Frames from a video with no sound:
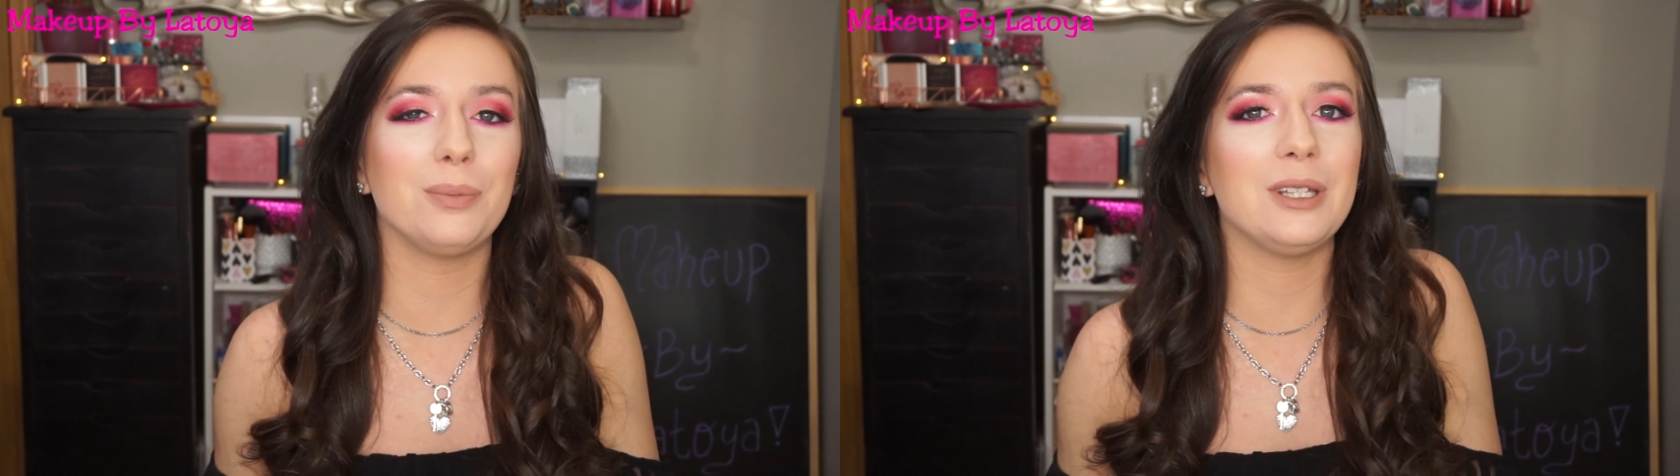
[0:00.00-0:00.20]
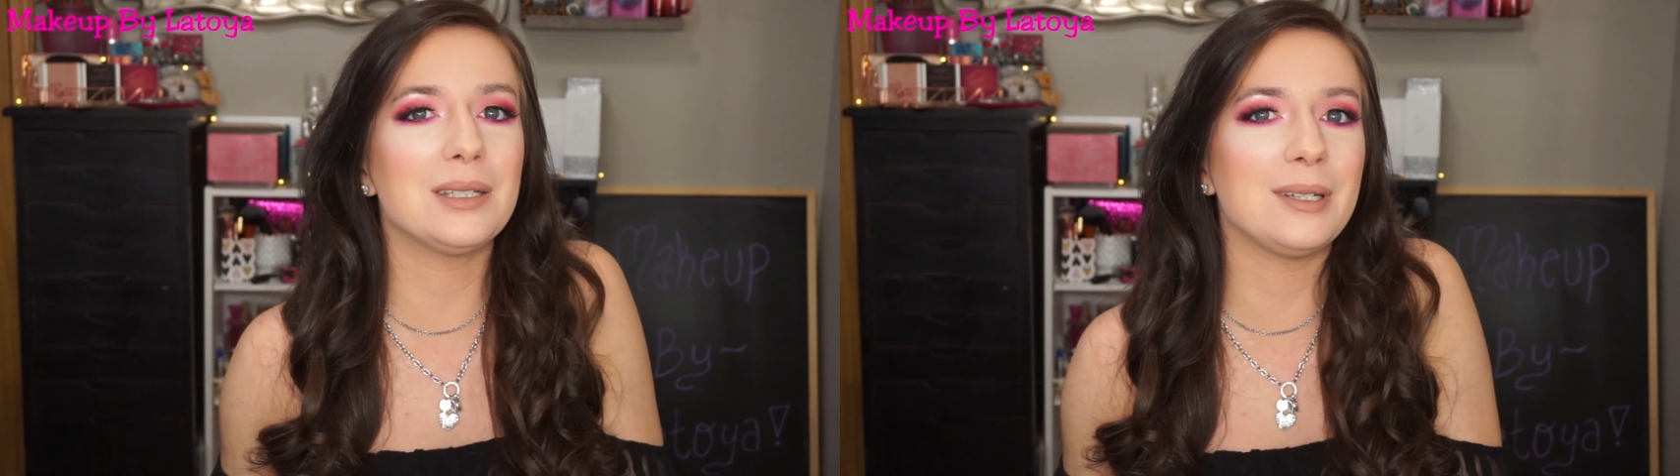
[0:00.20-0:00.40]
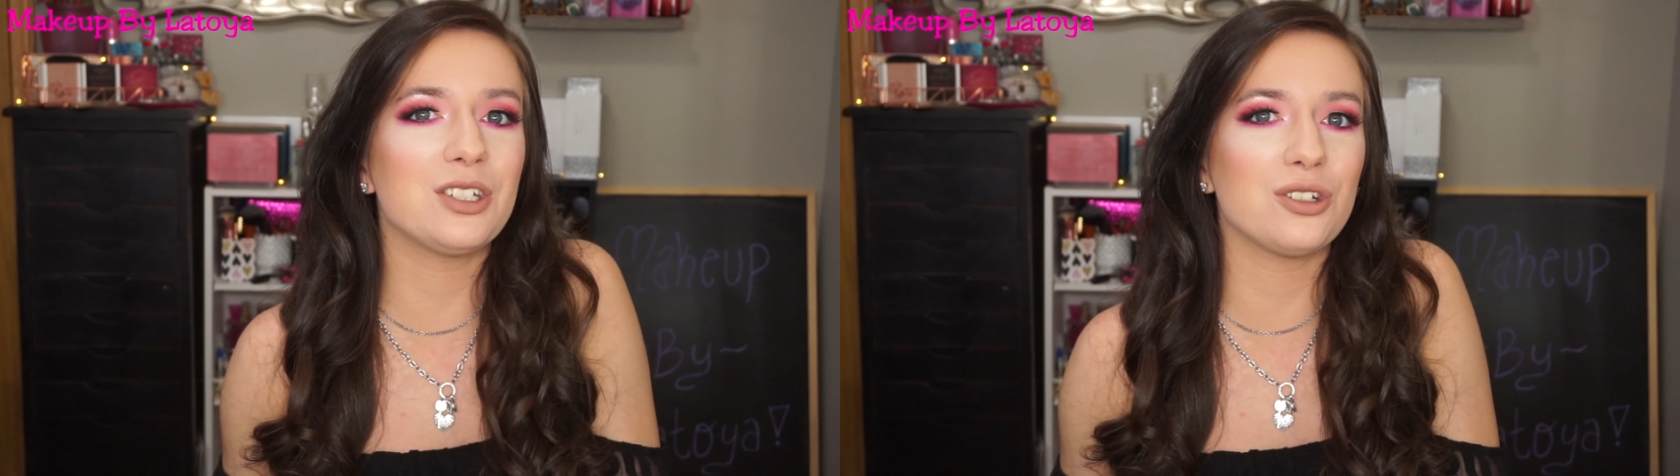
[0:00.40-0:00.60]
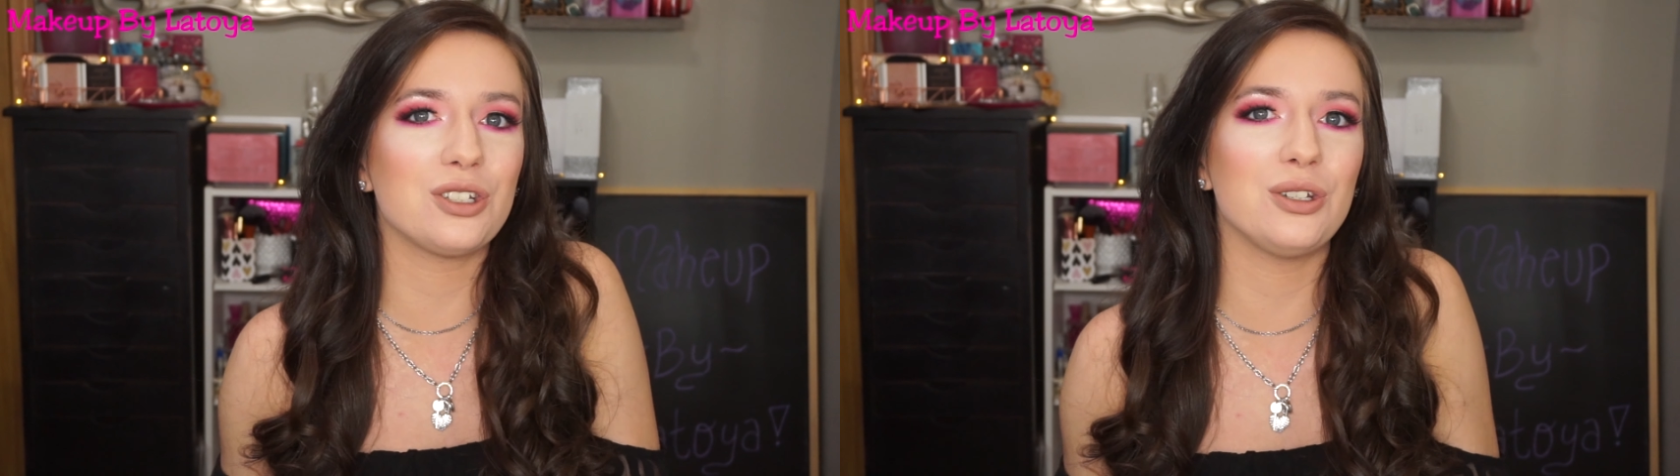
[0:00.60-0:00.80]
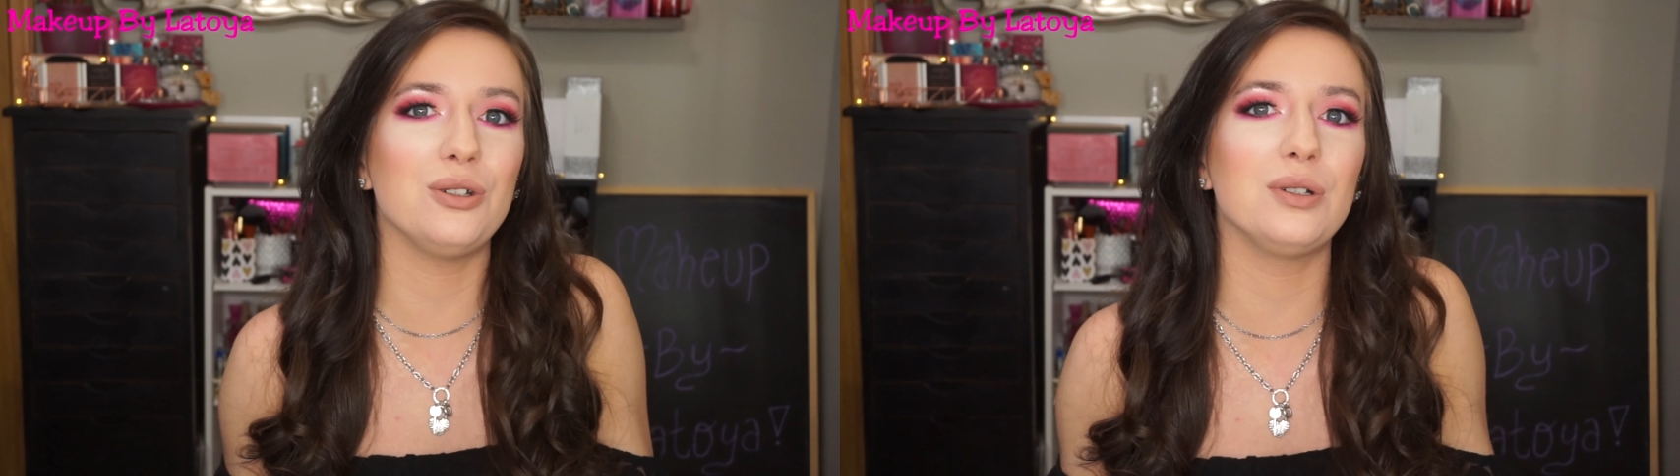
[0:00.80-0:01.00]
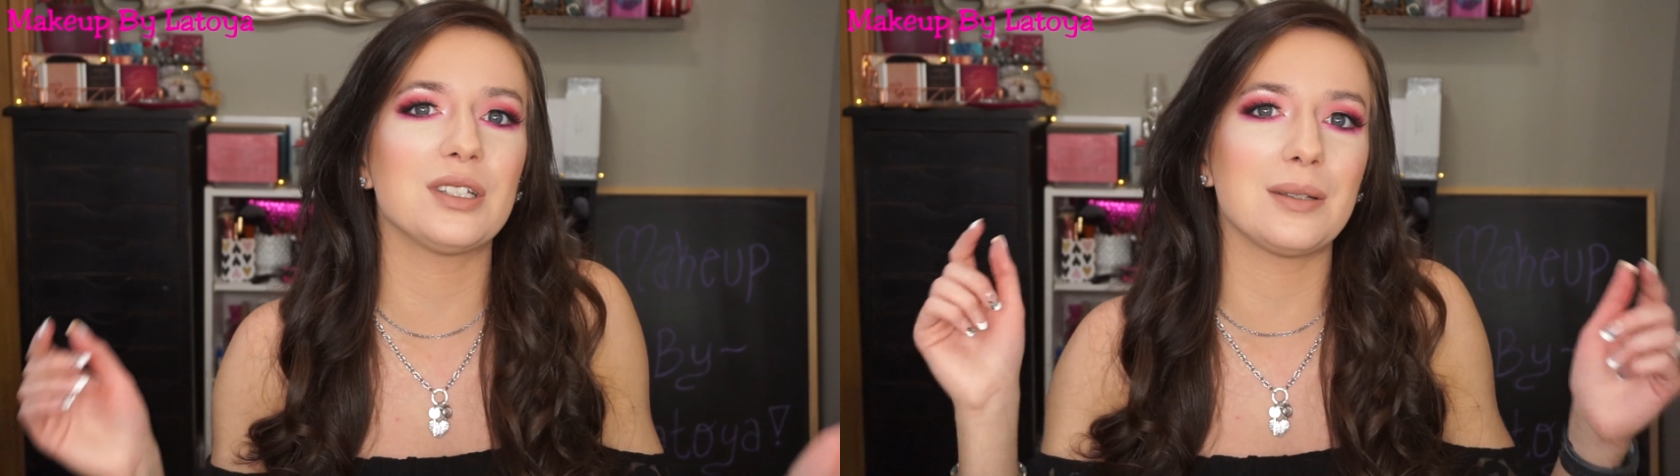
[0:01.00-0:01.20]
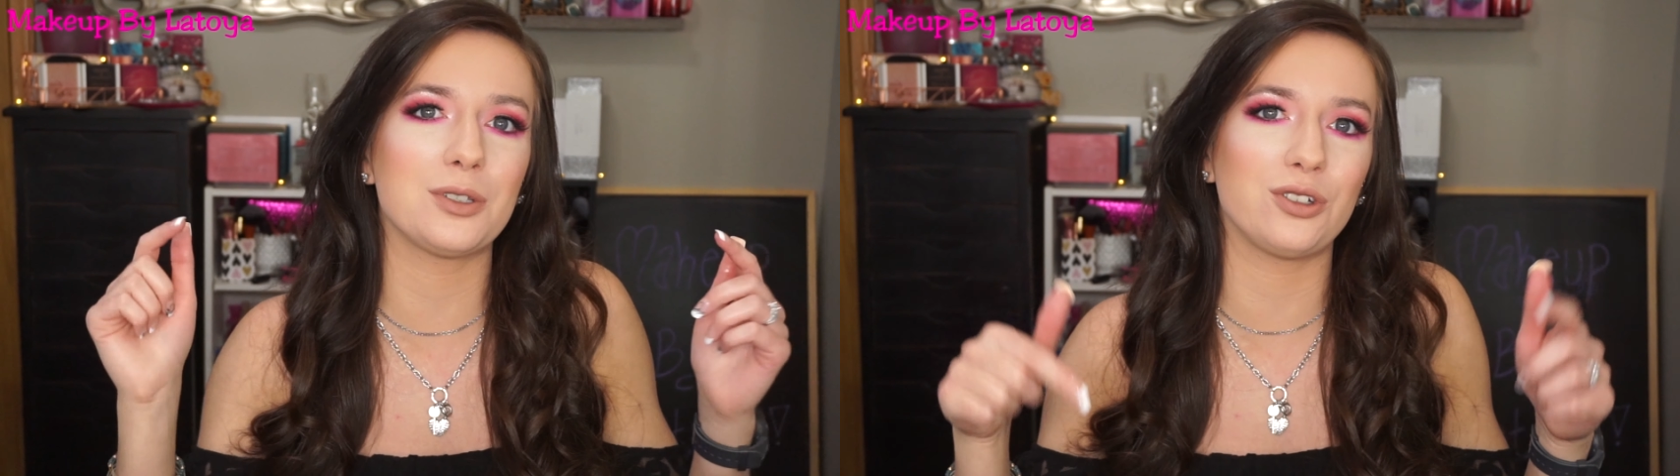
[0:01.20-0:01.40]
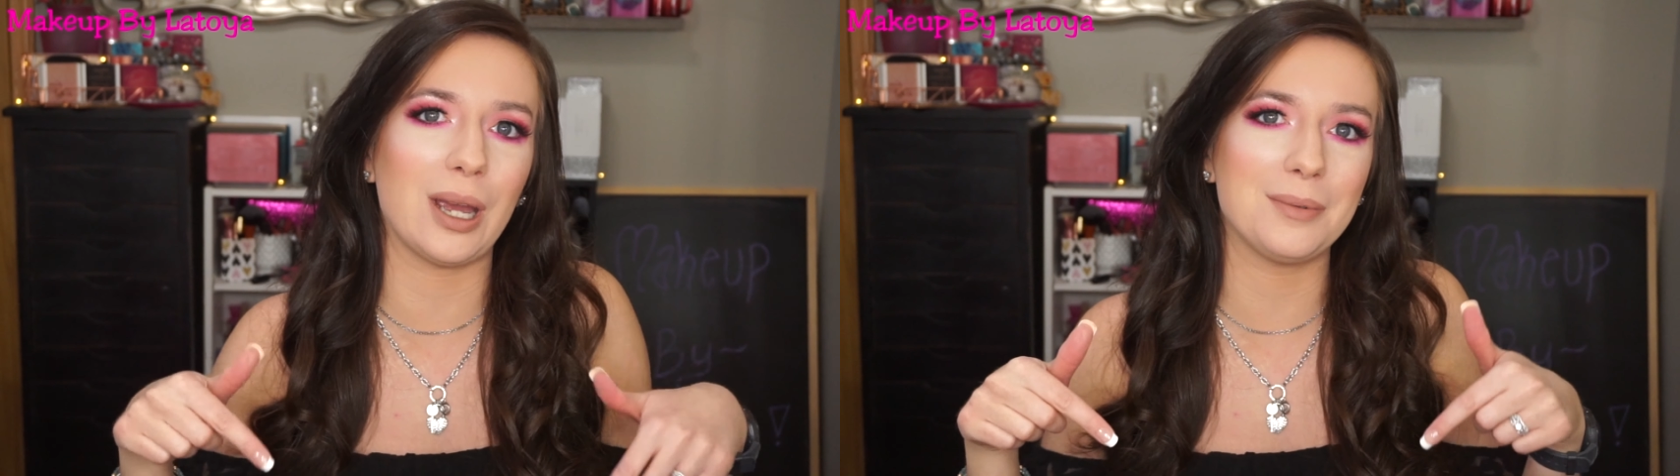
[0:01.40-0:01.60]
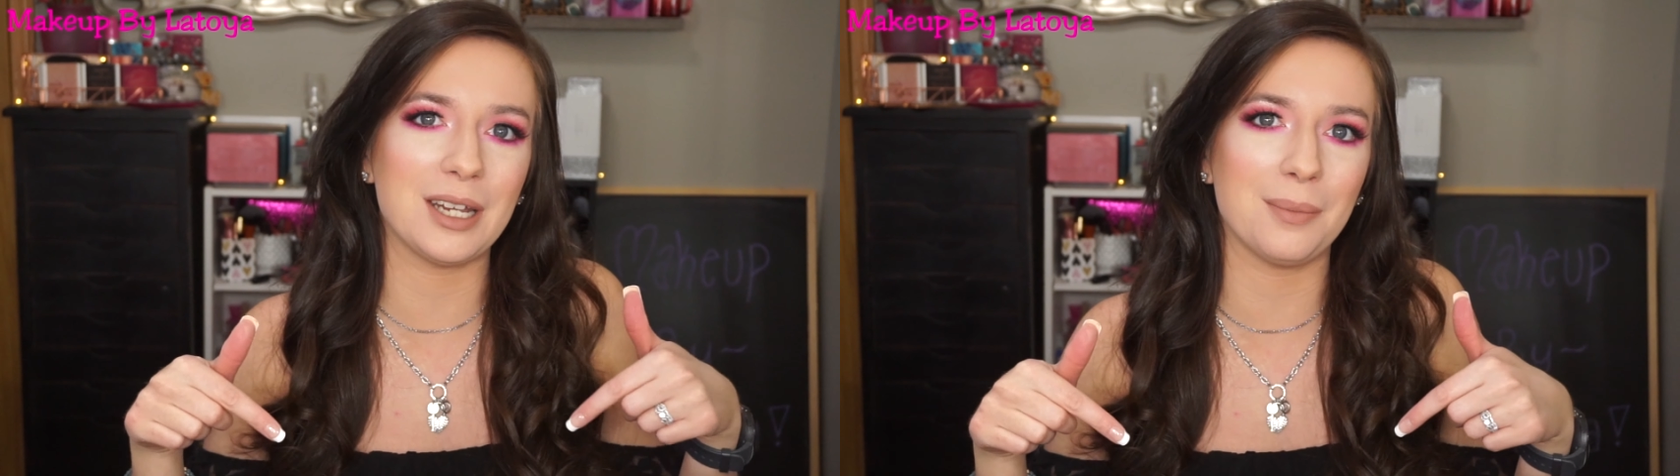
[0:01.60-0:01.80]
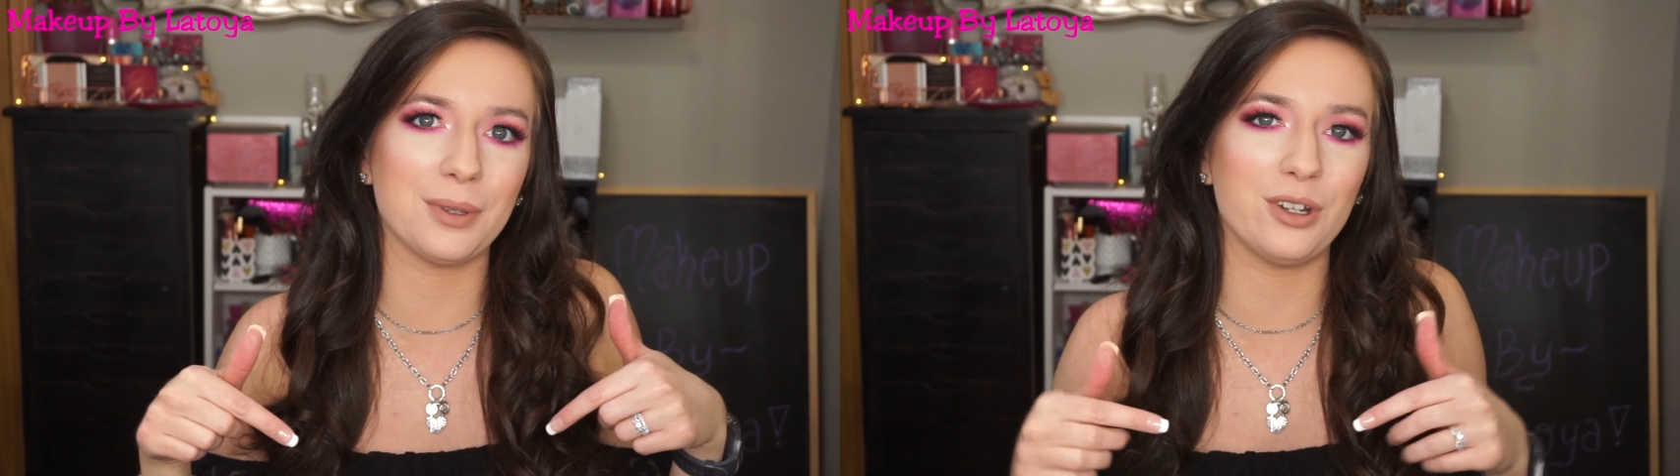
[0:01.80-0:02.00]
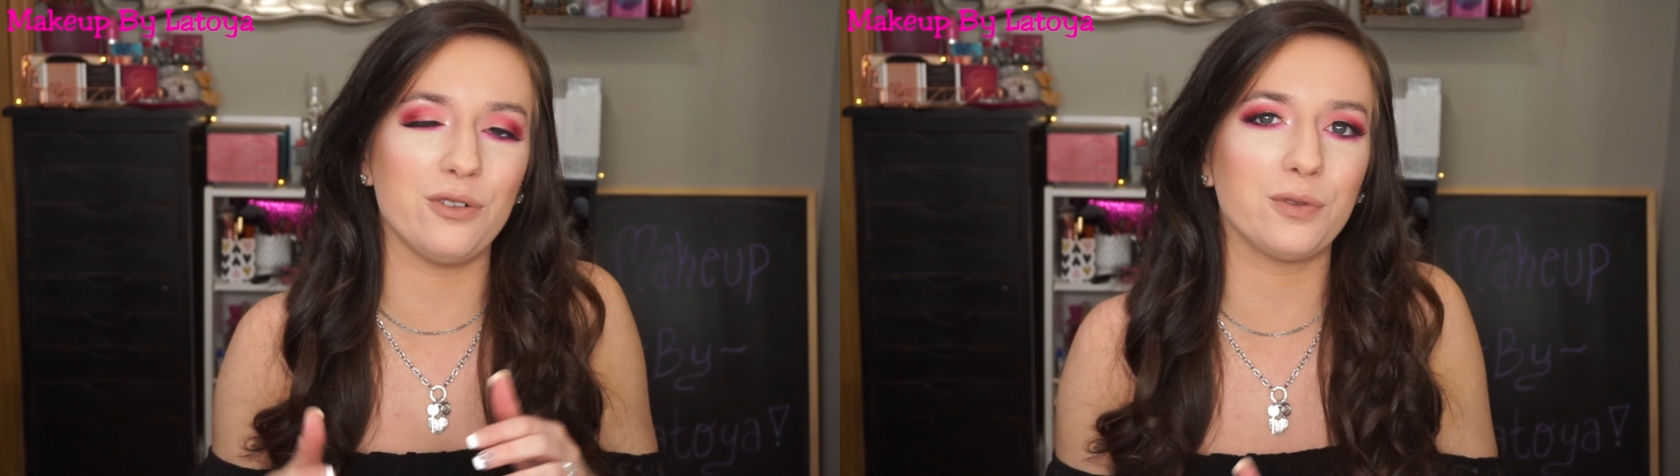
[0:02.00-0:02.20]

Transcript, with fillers: Please make sure to subscribe down below